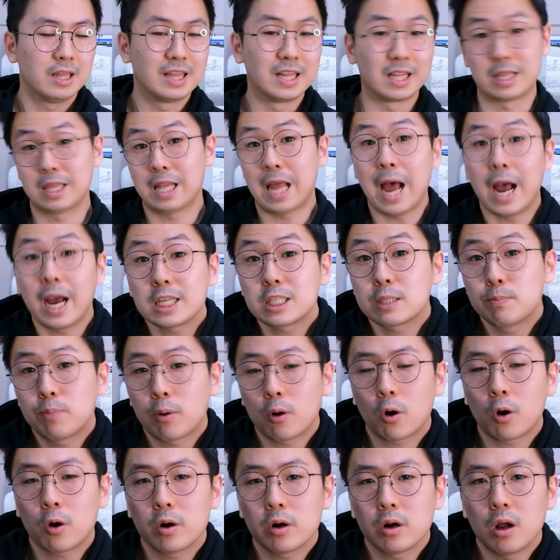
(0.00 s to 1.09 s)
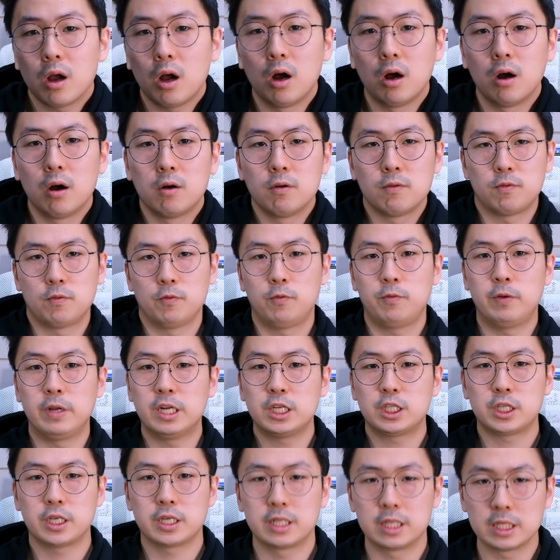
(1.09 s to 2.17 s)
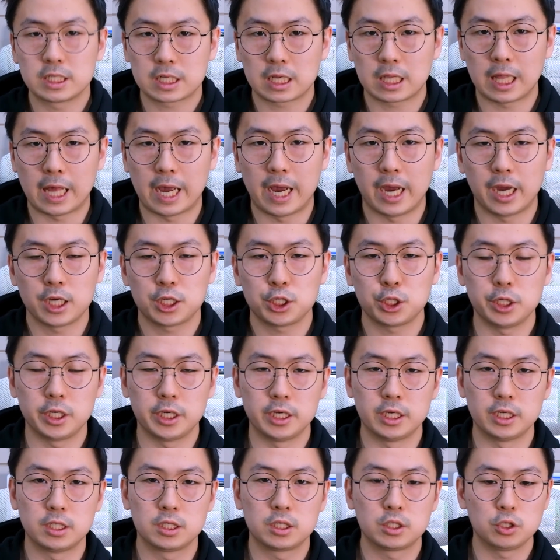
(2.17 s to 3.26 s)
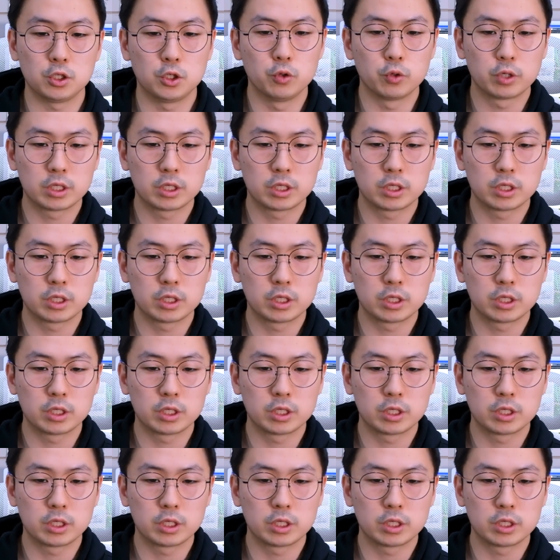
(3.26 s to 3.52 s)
The last part of finishing this clash is you